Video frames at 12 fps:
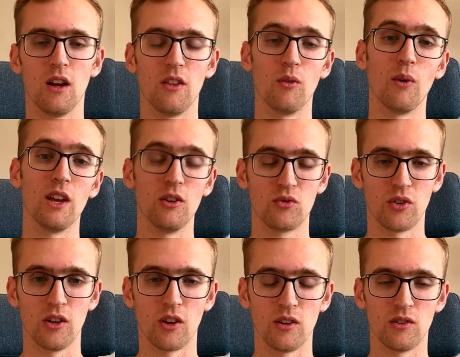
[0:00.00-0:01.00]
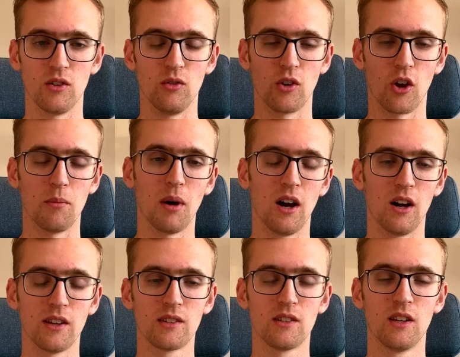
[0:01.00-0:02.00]
the way you treat those who you go
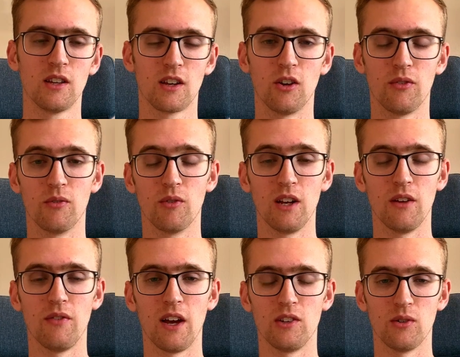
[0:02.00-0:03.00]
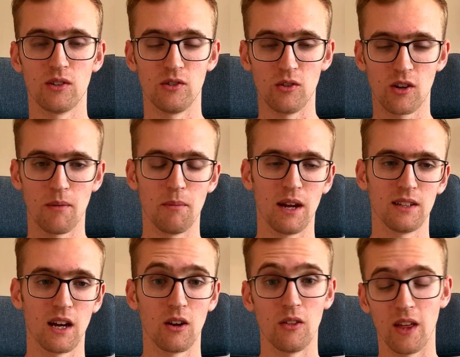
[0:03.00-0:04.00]
past can often really affect you as you come back
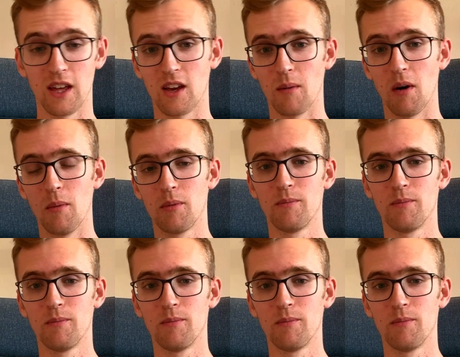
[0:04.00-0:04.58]
down and they come up.